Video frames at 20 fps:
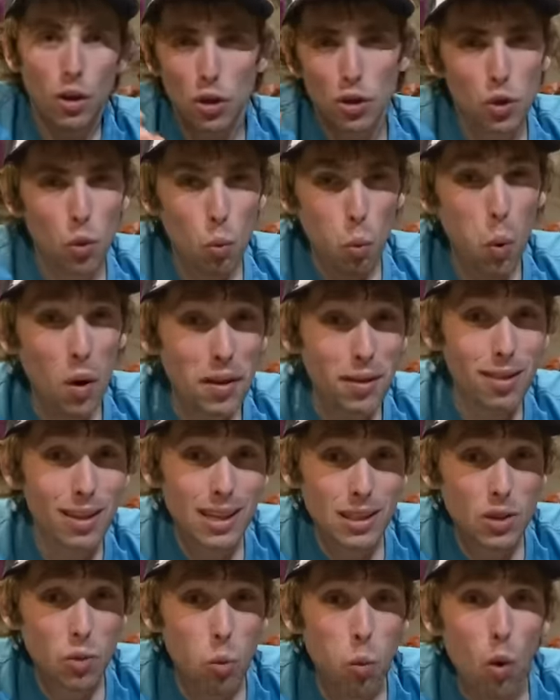So one
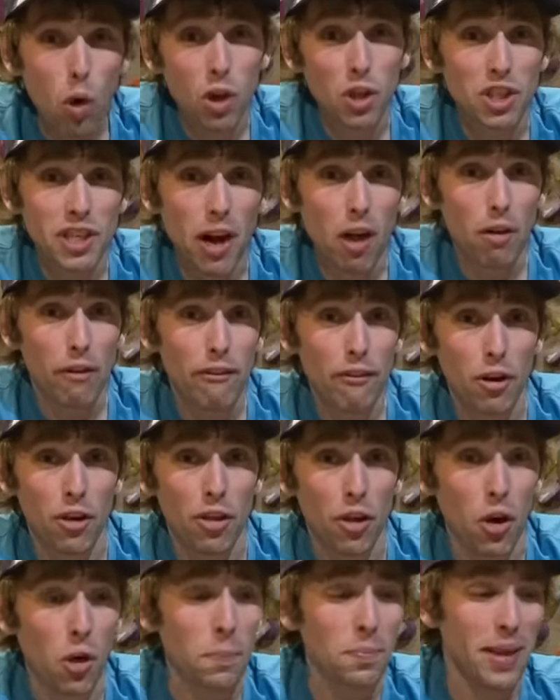thing to watch out for
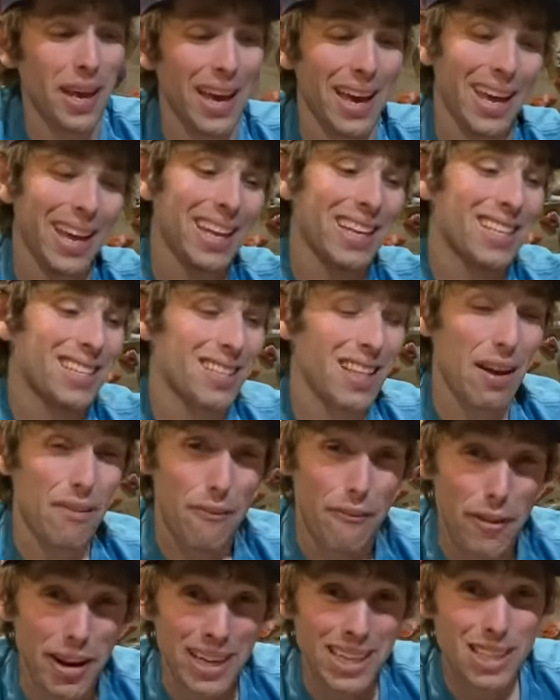though is the
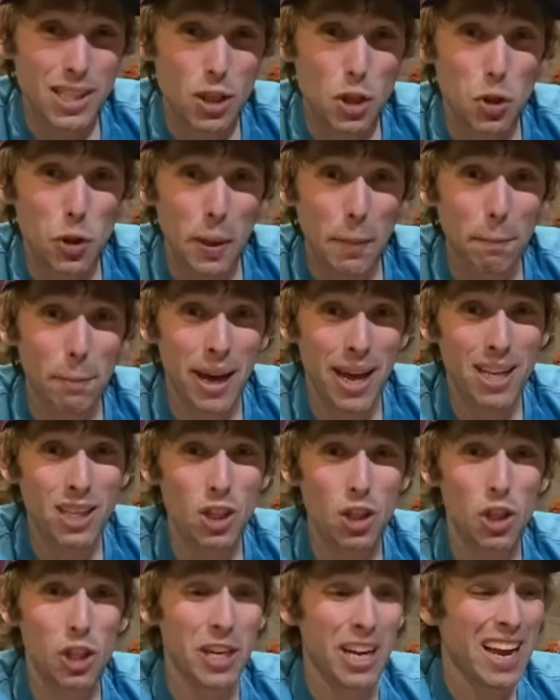vice grip
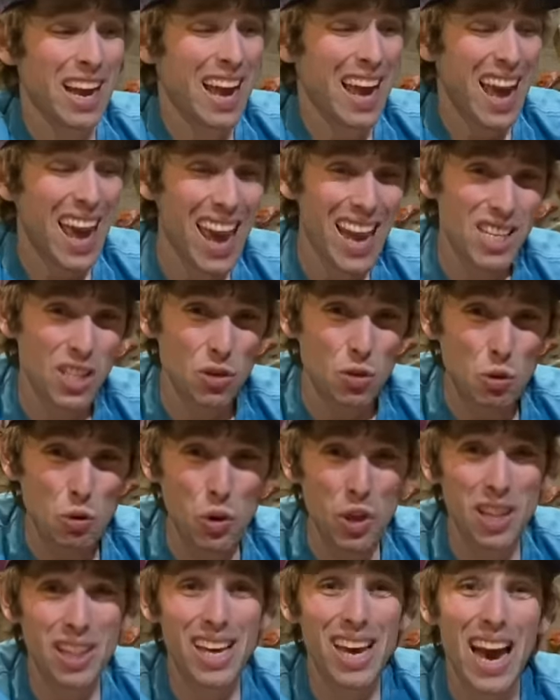pinch is a
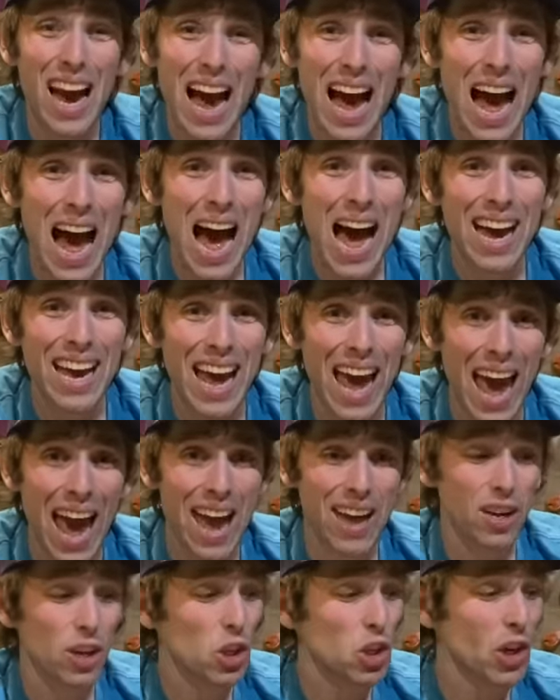really high
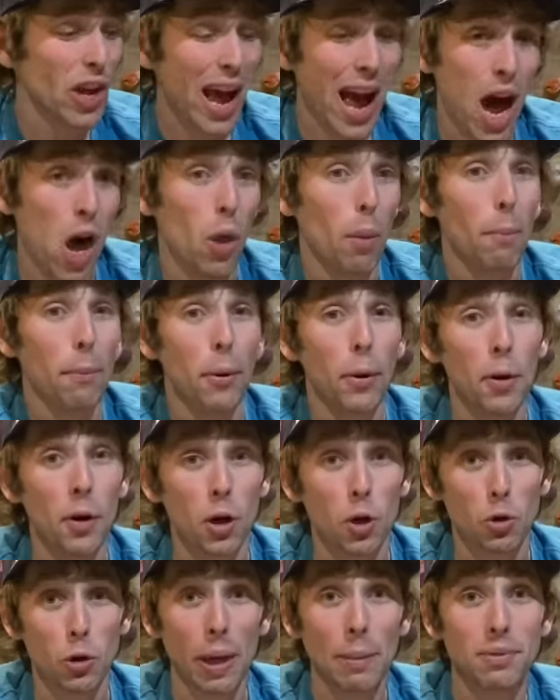energy
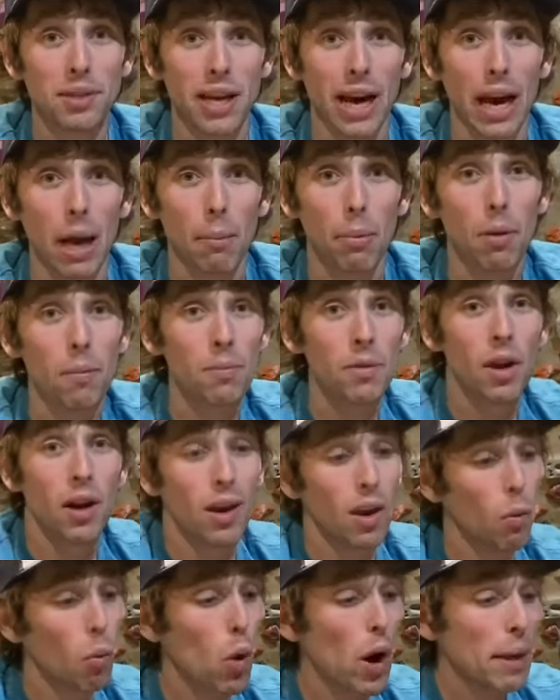output grip type.
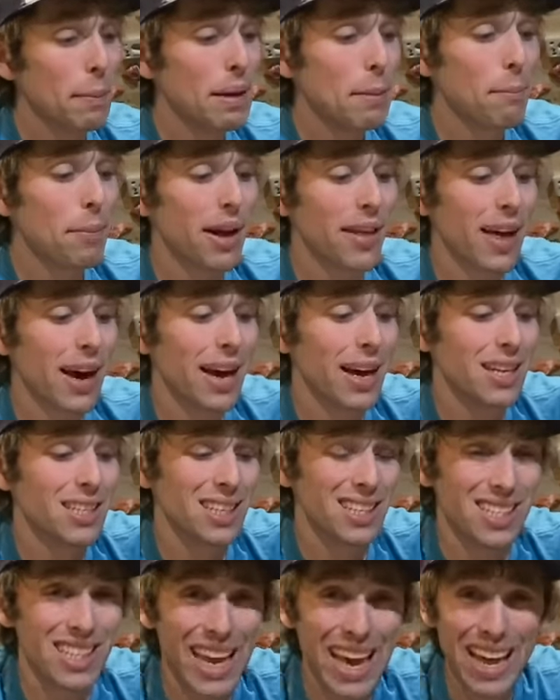And what I mean by that is
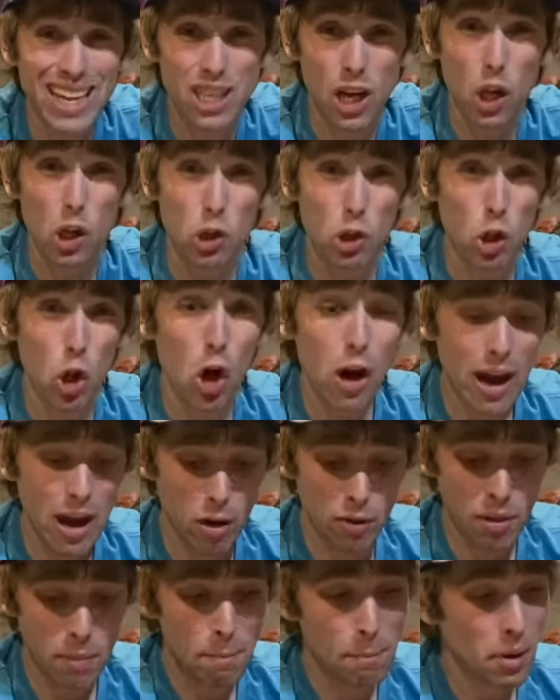it takes a lot
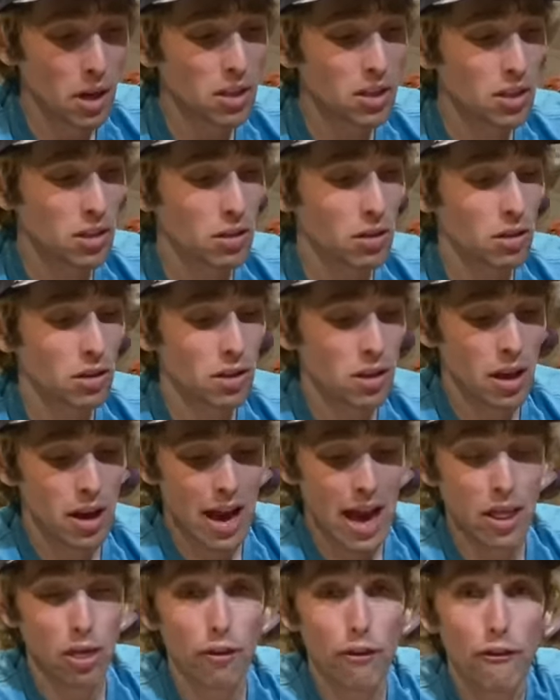out the muscles
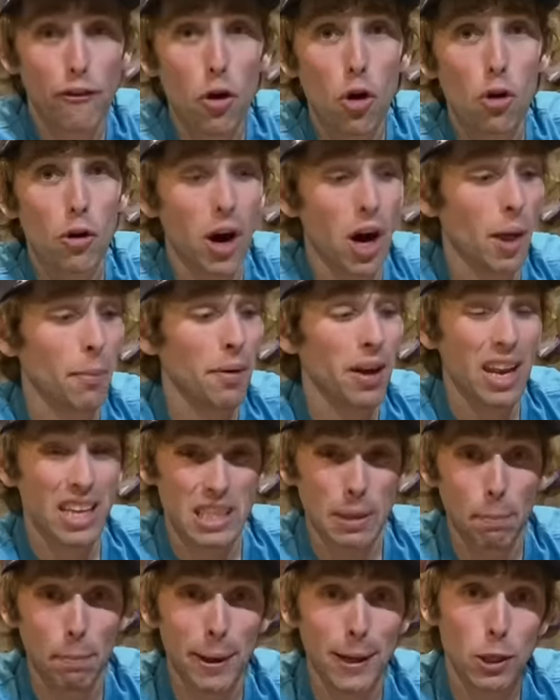and the forearm
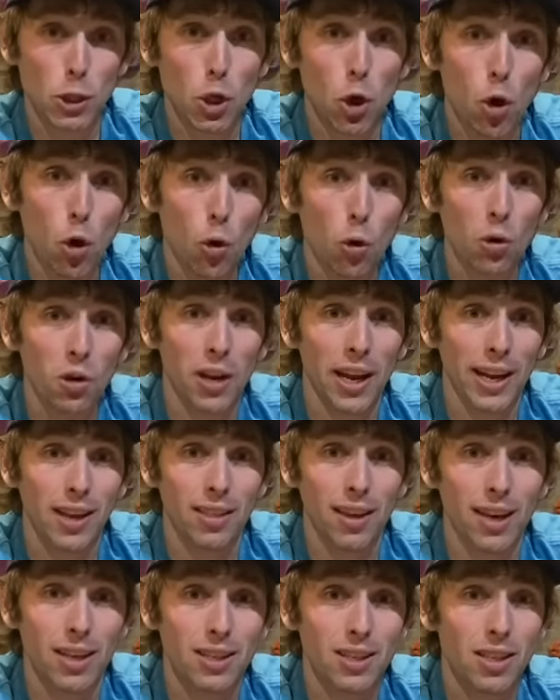to pinch a hold
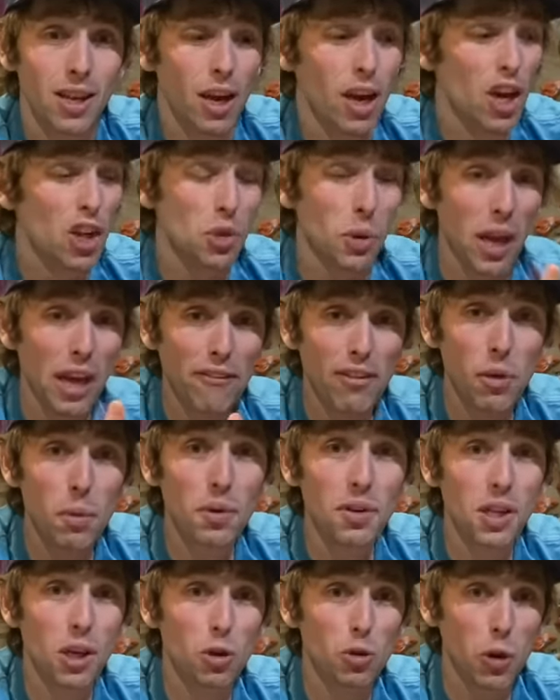like this. So if you
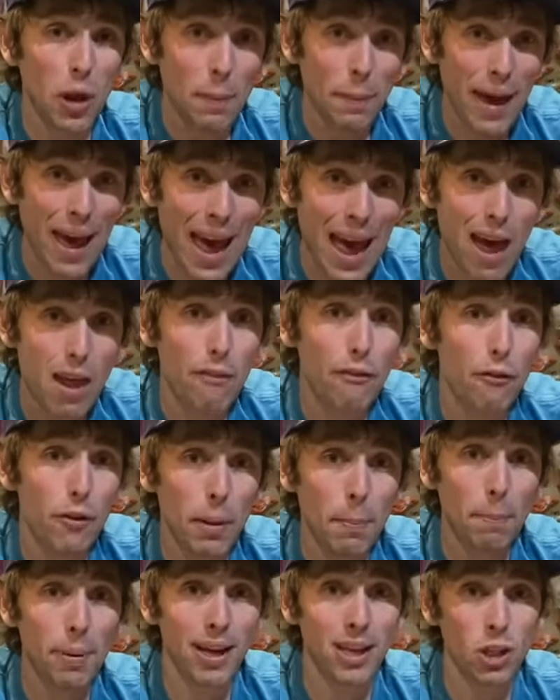were to grip
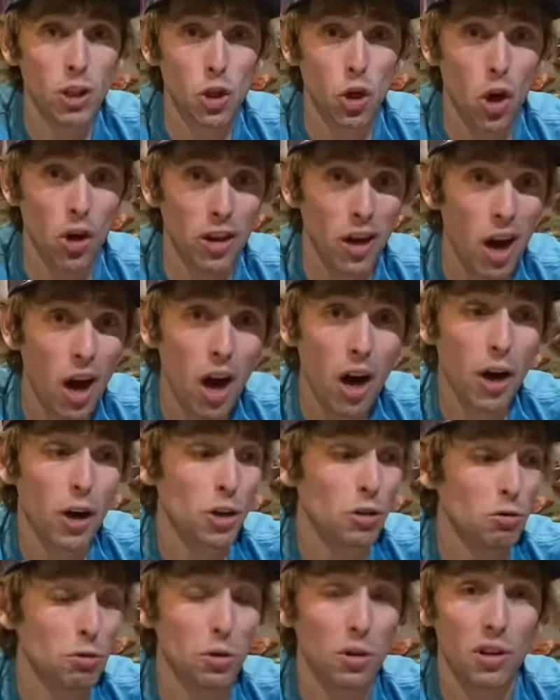every pinch on a
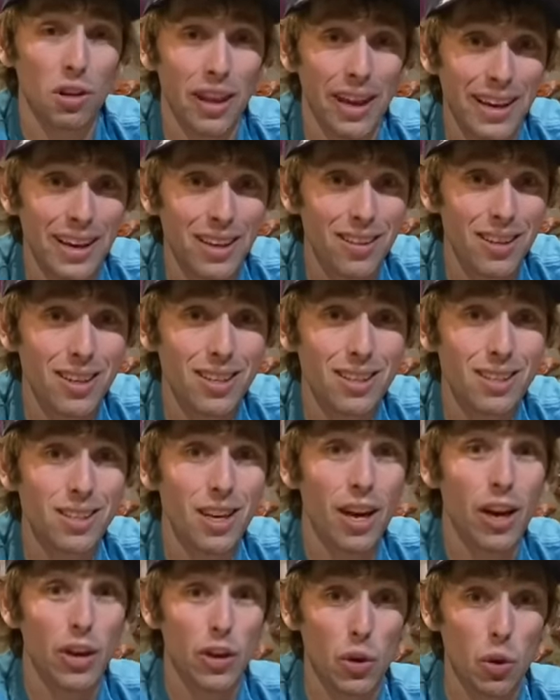hard route like this,
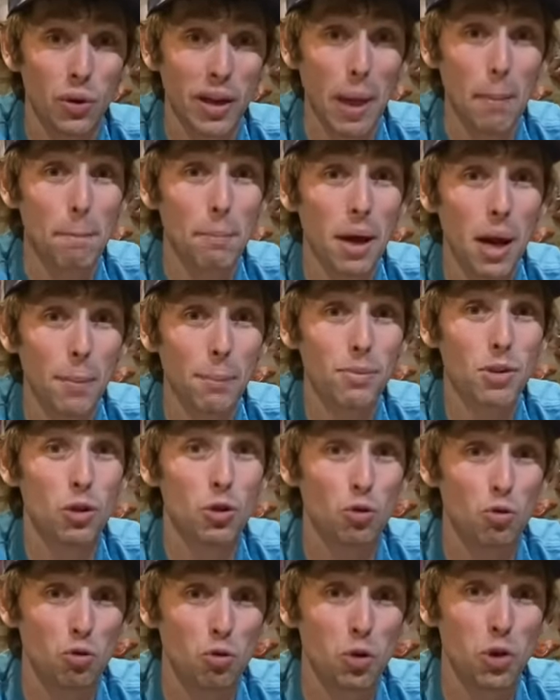you'll get pumped
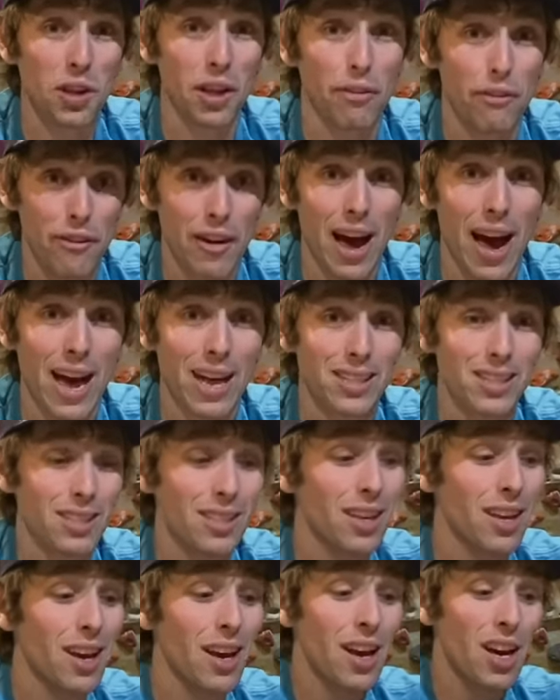really
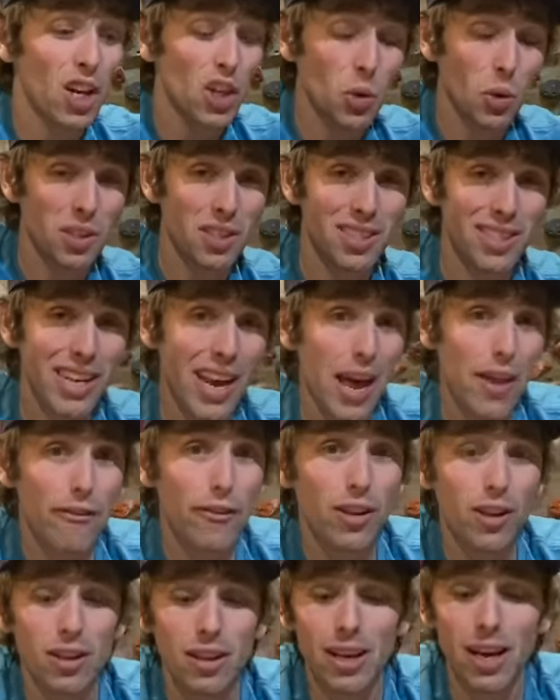fast. So it's
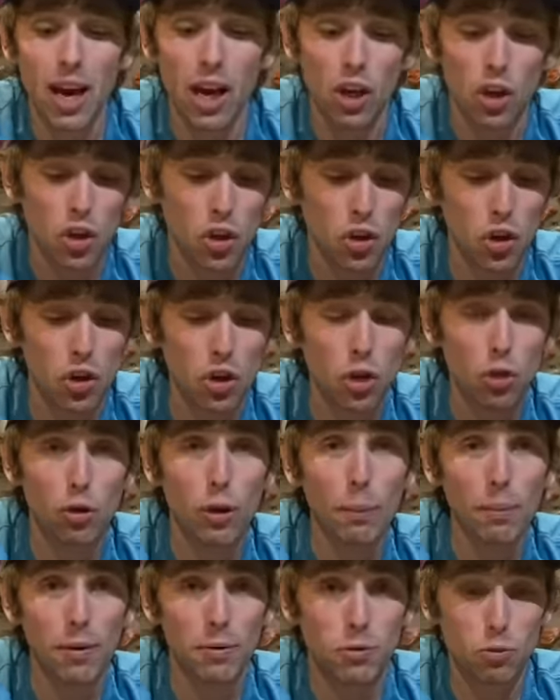definitely a good
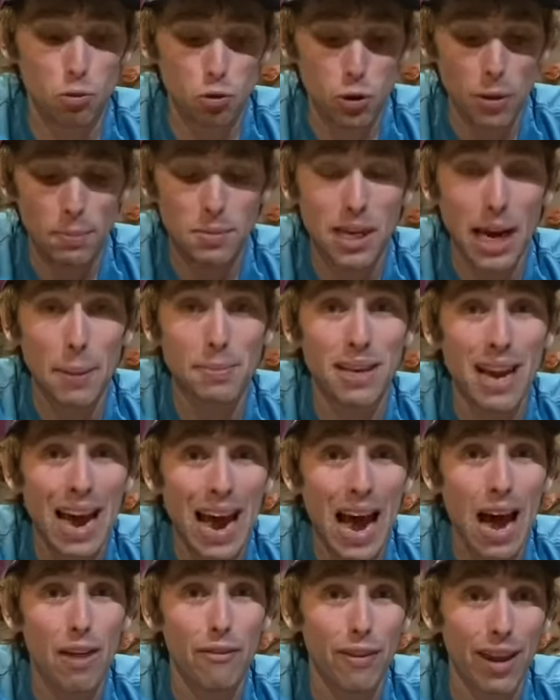grip, grip type to
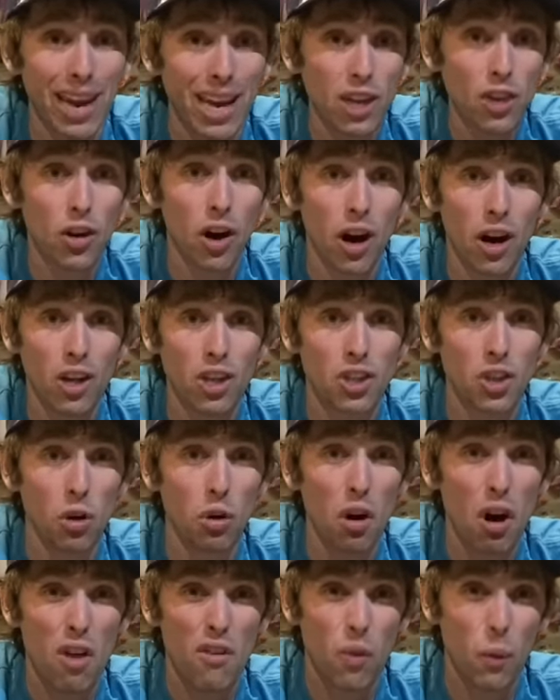have in your
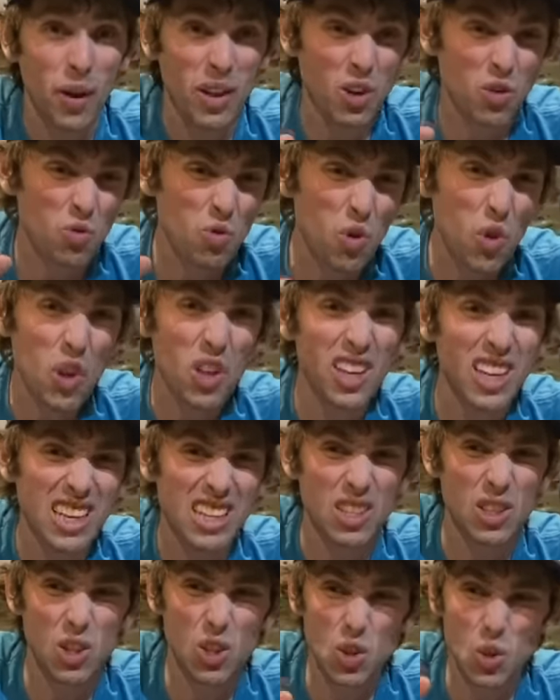arsenal for when you really
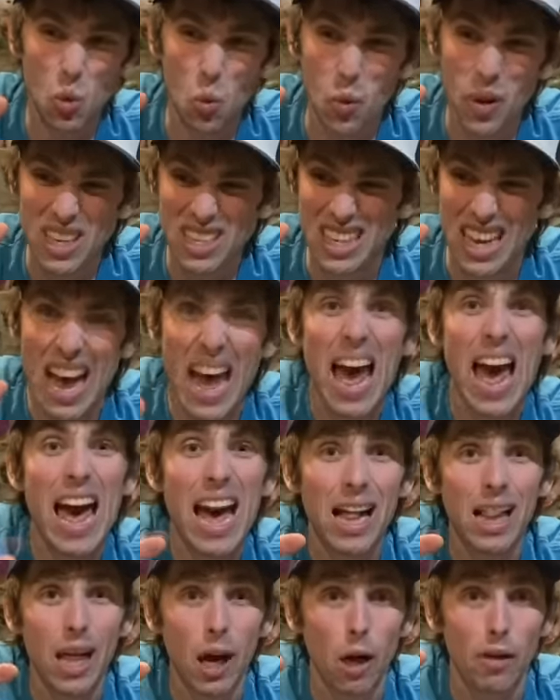need to squeeze the
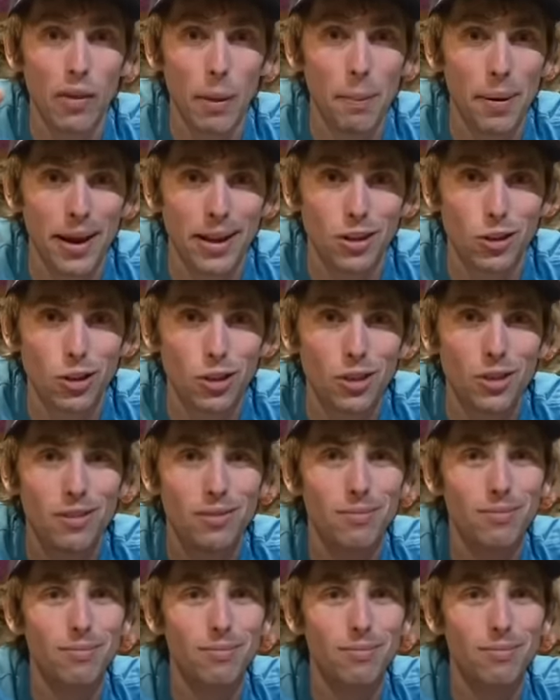hell out of a pinch.